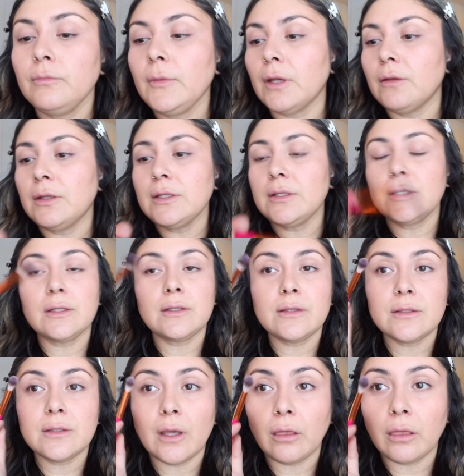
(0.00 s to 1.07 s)
This
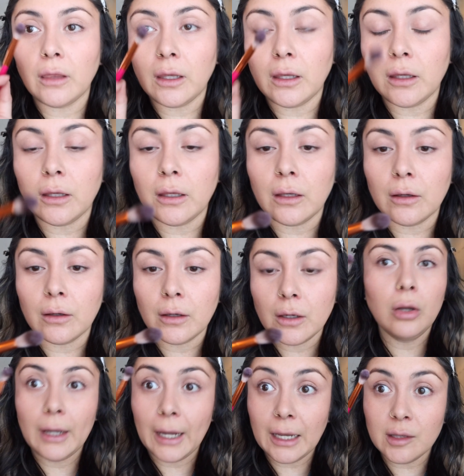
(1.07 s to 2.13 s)
is the
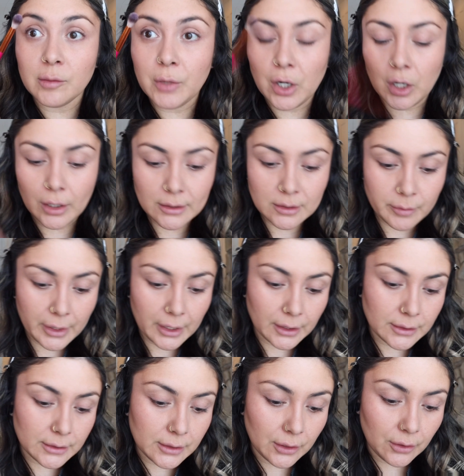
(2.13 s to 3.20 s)
Alamar
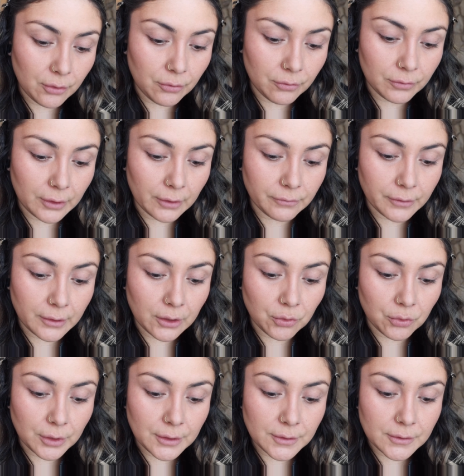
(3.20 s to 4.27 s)
Cosmetics Fluffy
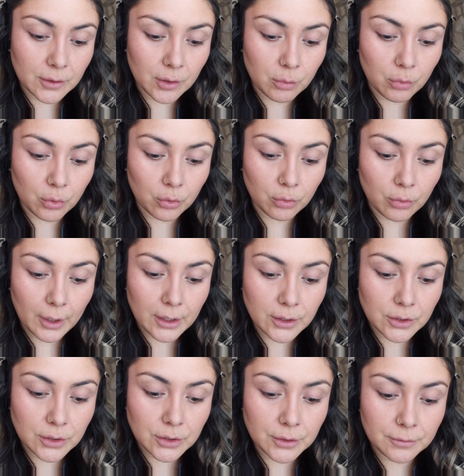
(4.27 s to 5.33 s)
Crease
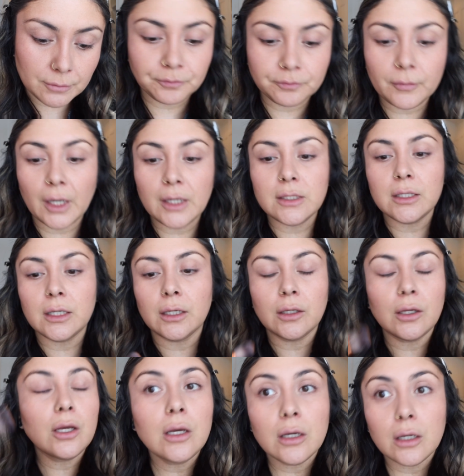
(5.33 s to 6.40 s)
Brush. I did
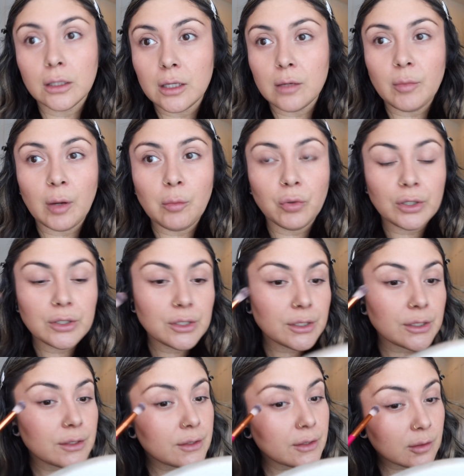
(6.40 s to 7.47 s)
clean my
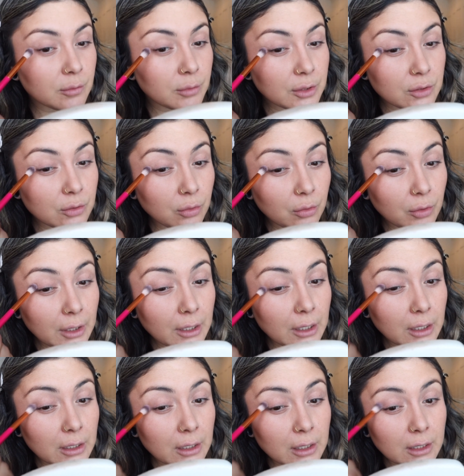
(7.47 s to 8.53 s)
brushes in
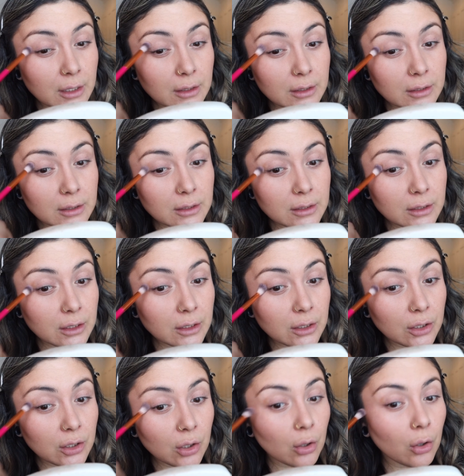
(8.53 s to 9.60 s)
between, and this is gonna
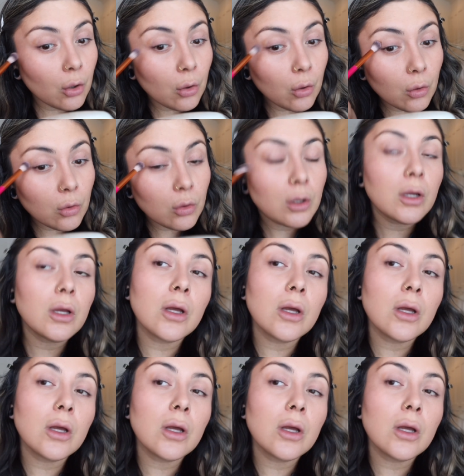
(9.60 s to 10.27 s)
go